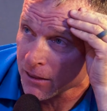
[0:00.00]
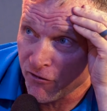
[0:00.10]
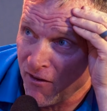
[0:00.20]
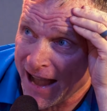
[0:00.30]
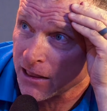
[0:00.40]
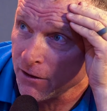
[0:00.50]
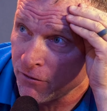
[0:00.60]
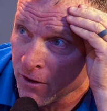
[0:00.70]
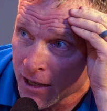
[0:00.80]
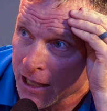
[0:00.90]
The fact
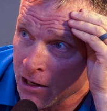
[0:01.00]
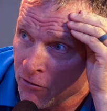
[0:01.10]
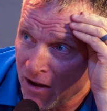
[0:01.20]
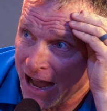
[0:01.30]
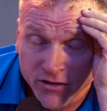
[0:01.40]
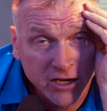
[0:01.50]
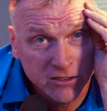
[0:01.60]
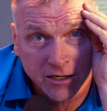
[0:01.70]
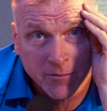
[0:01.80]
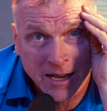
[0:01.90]
of in five
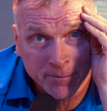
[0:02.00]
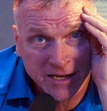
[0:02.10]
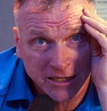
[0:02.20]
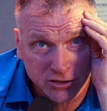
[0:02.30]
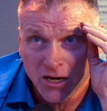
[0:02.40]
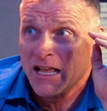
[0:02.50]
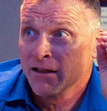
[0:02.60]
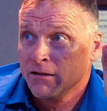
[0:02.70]
years, I'm going to be an empty nester.